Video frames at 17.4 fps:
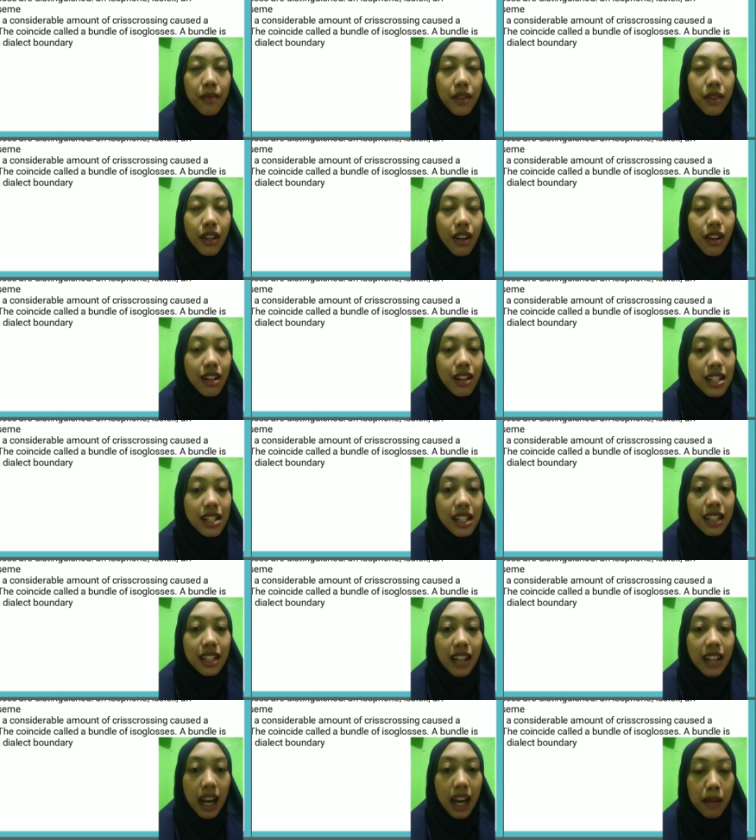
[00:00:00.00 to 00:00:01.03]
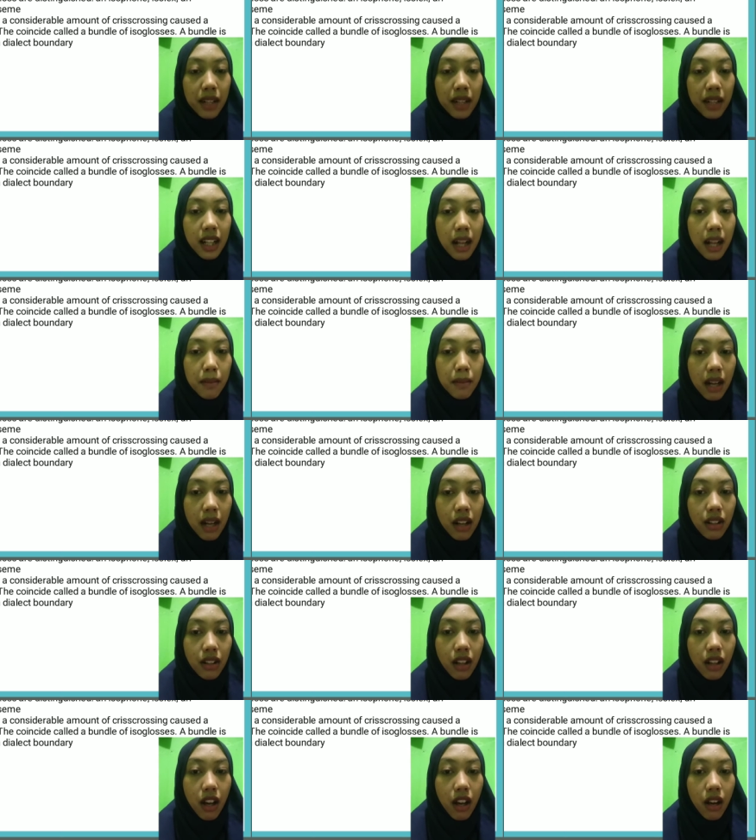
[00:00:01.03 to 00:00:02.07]
considerable amount
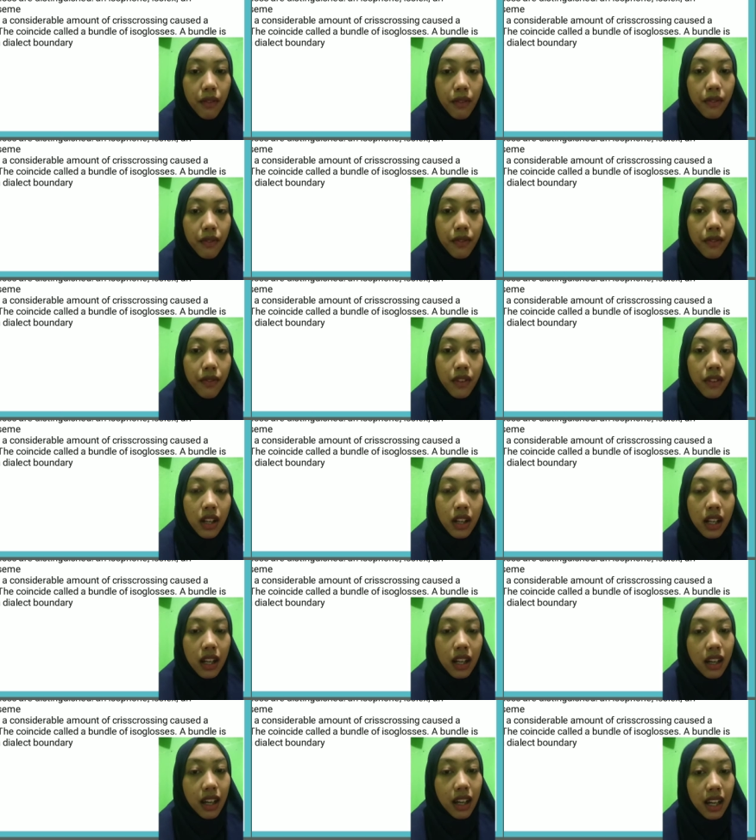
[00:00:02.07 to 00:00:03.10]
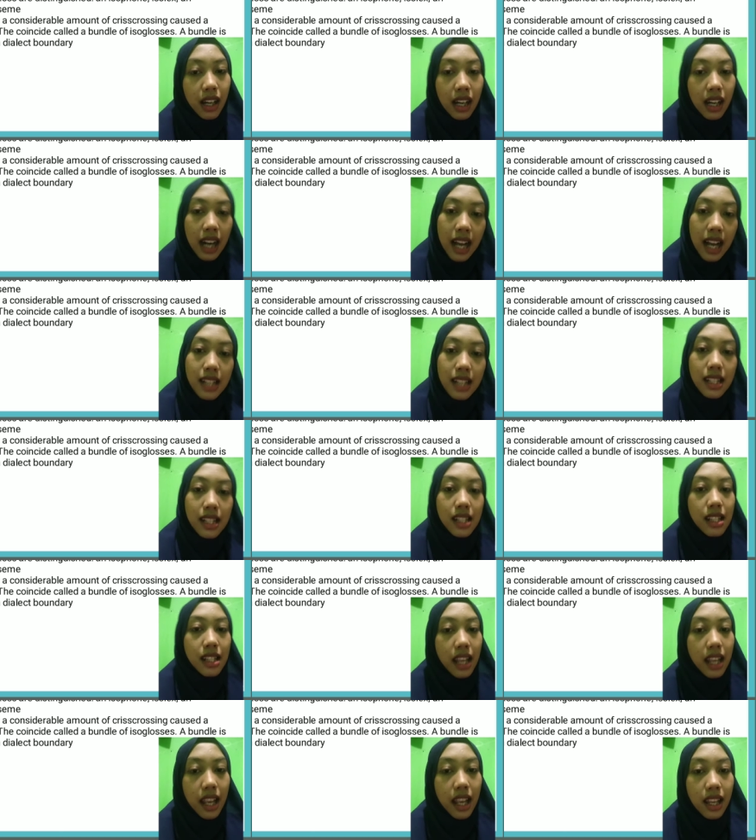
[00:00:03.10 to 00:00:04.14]
of
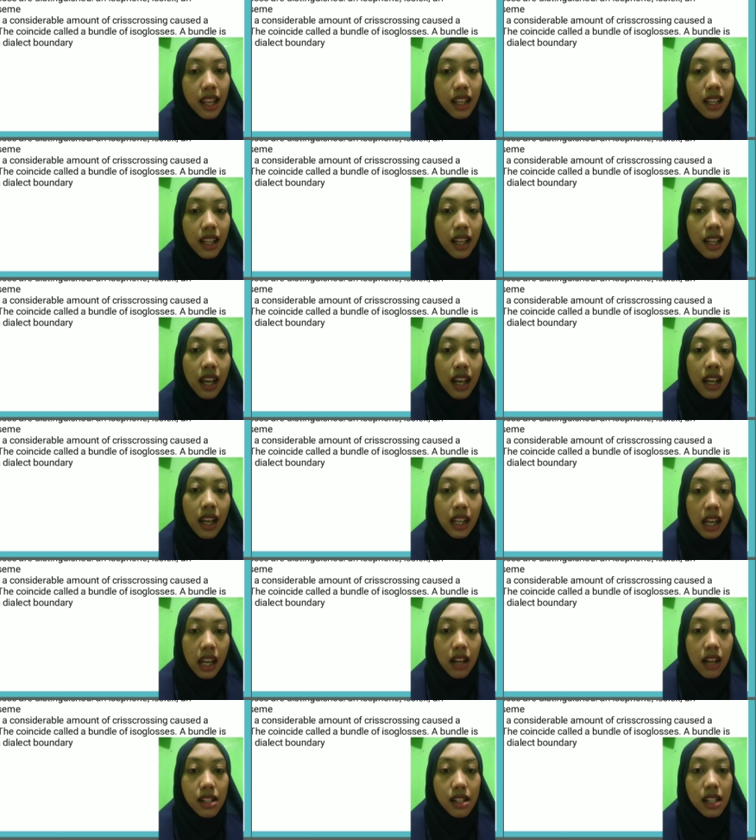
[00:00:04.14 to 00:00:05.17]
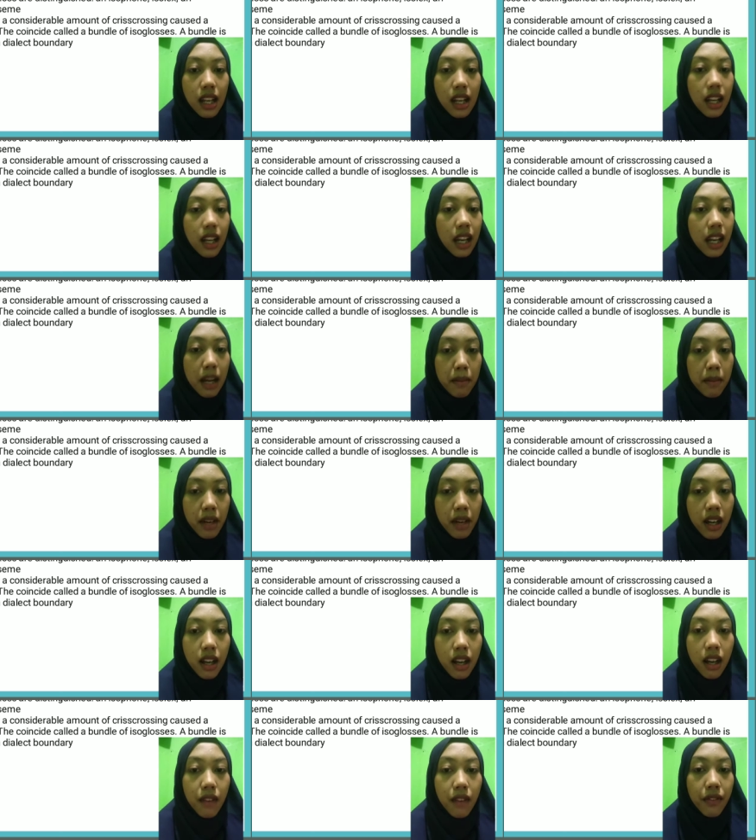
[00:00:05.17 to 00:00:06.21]
crisscrossing cause a number
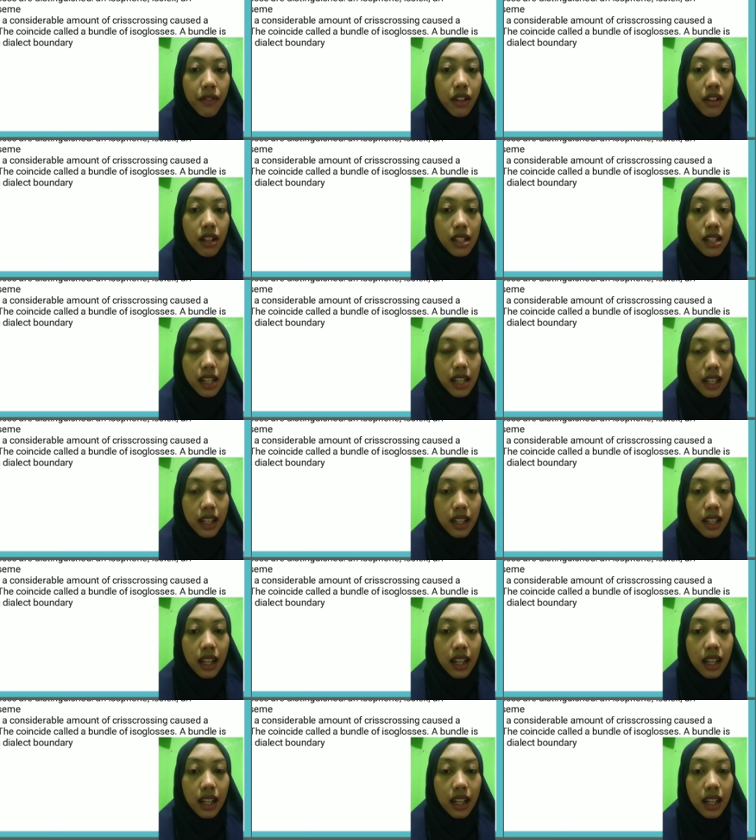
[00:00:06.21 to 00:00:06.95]
of coincide,